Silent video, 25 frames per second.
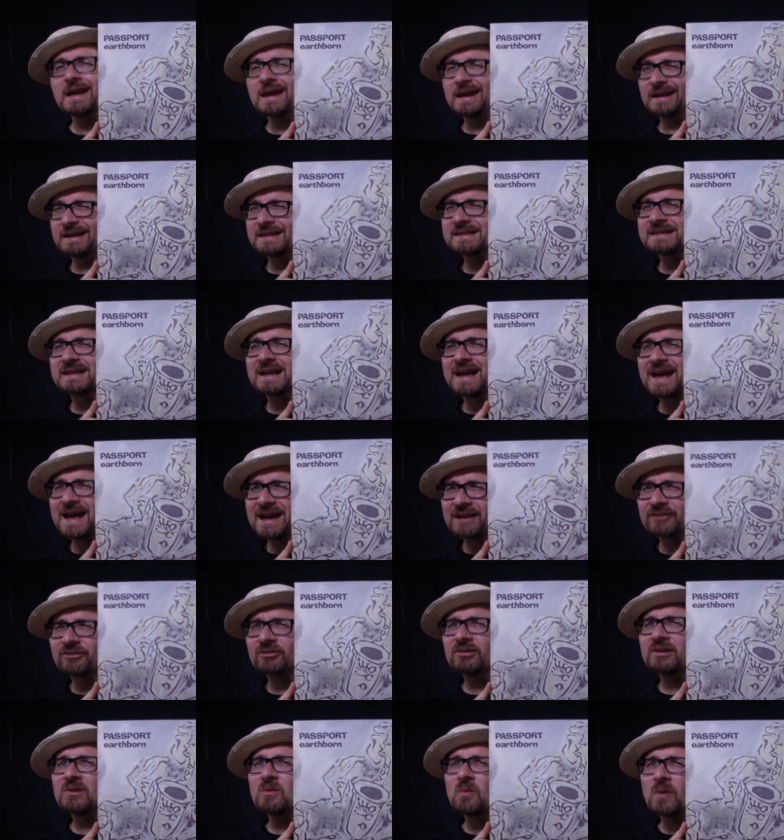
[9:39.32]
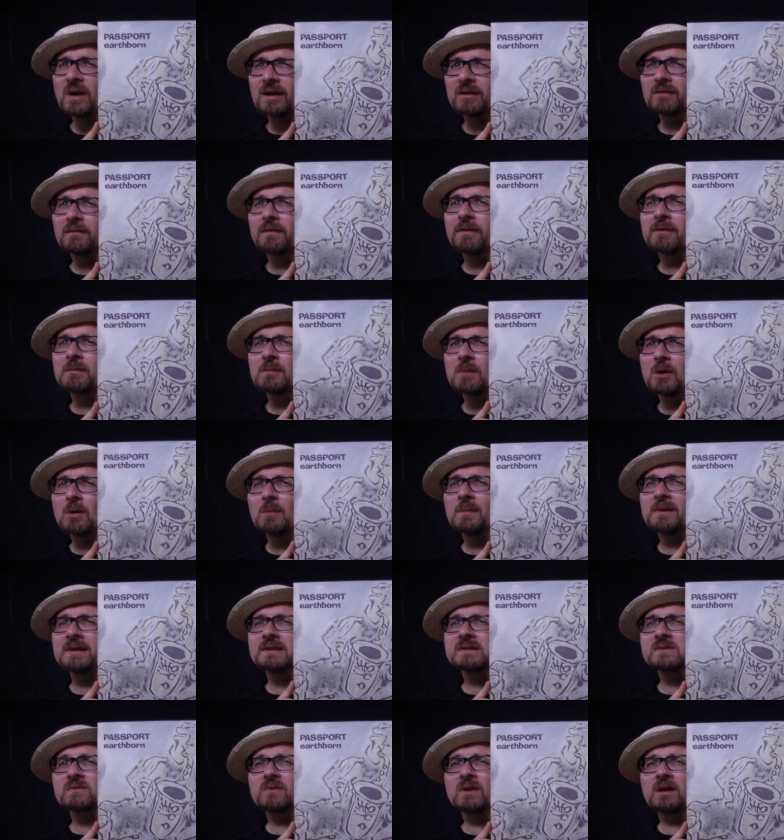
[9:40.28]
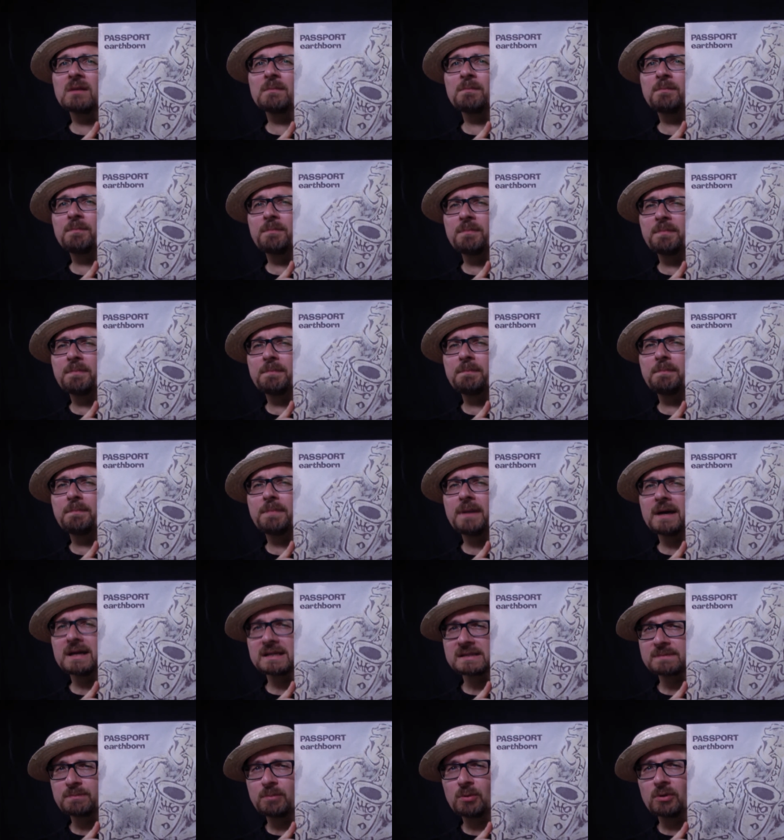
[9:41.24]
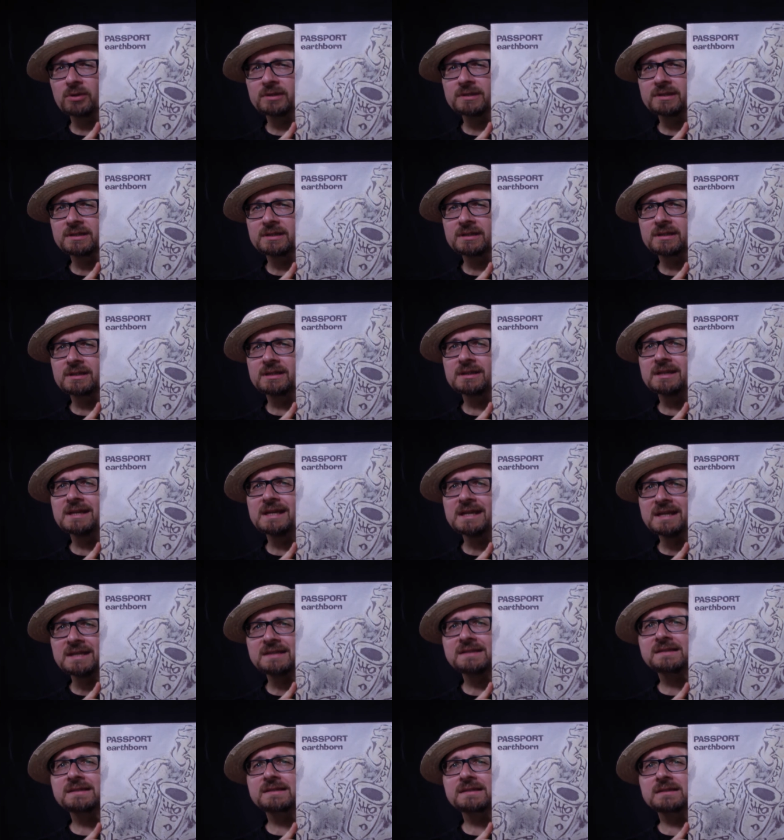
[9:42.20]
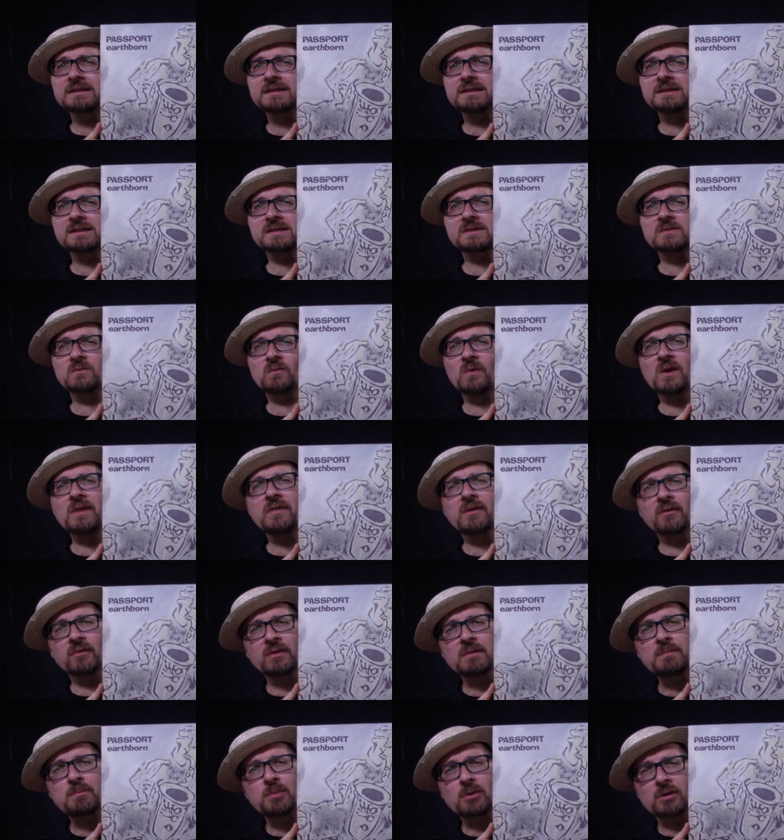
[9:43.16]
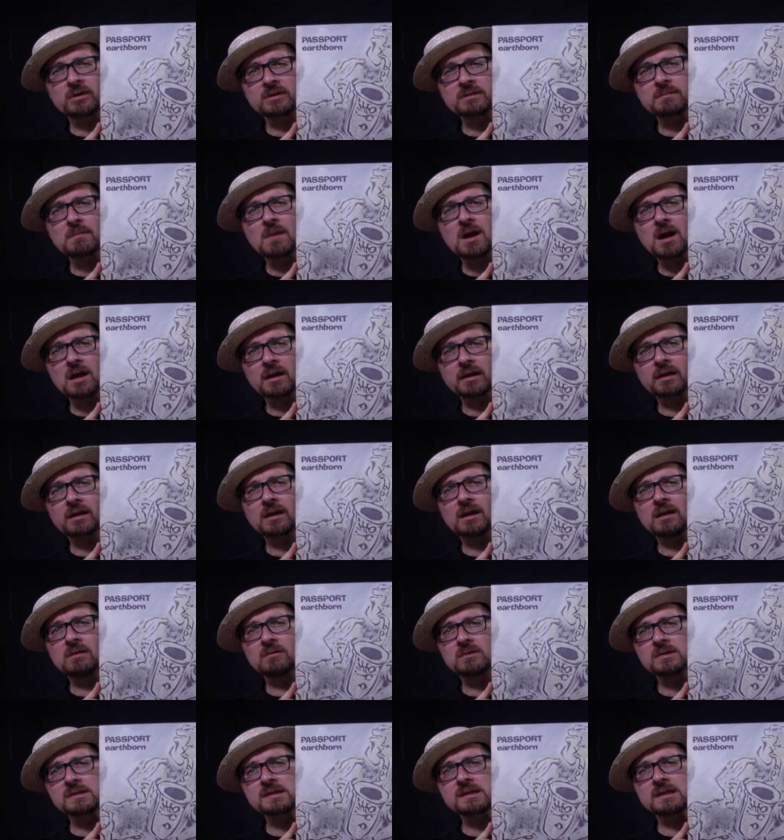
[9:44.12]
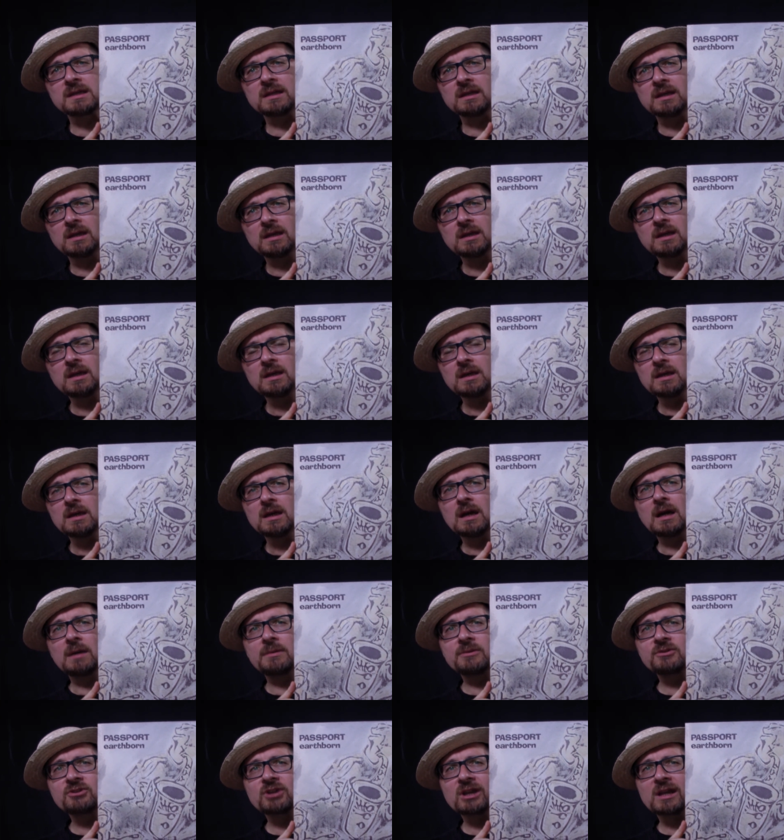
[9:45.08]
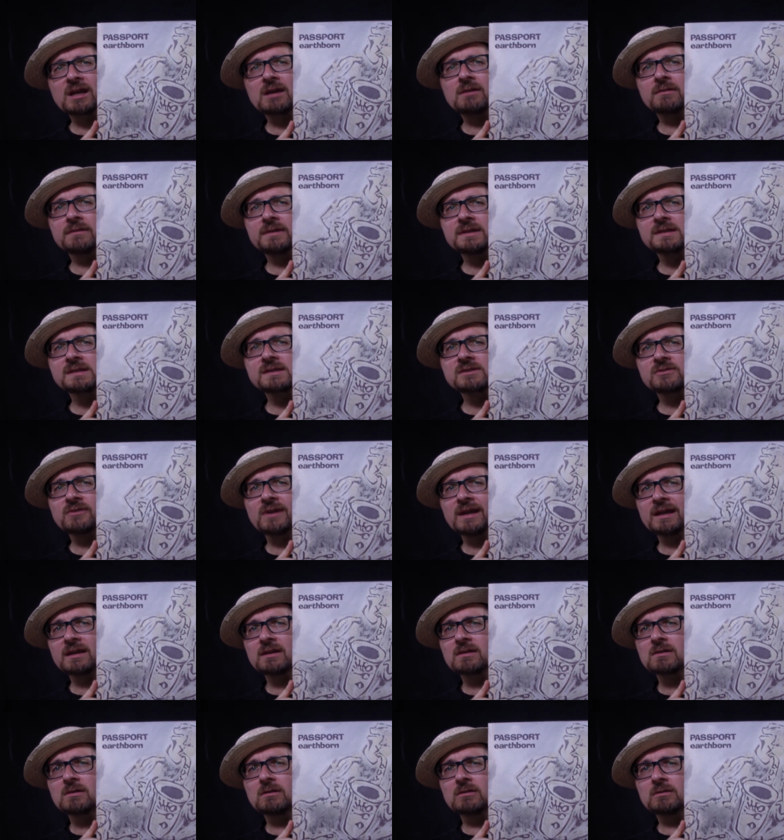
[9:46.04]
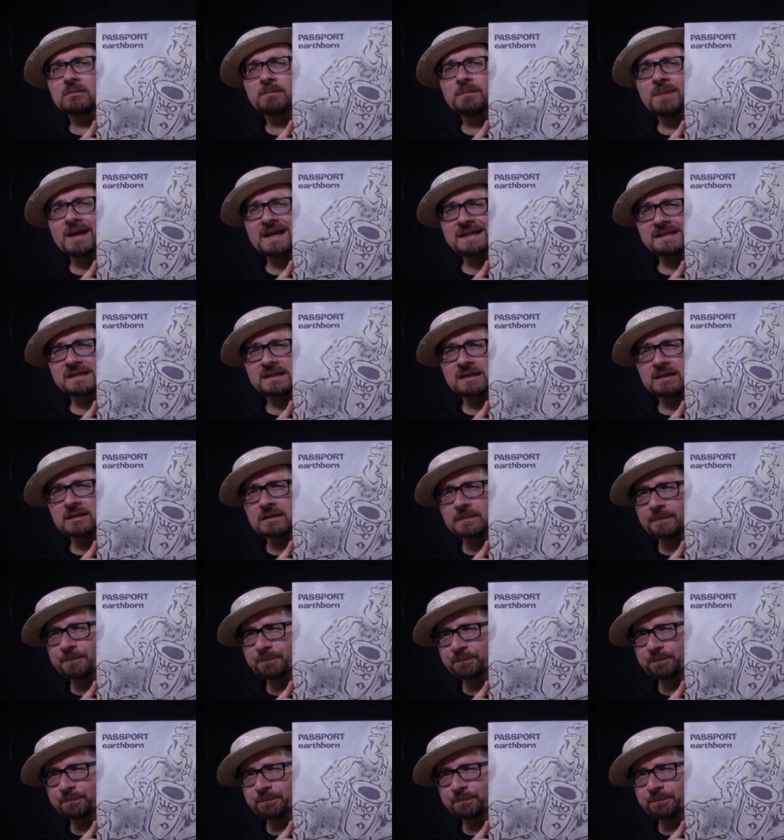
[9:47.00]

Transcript: And it's actually one of the moments where passport hits this weather report mark, I would say. I mean, check out this track called Basic,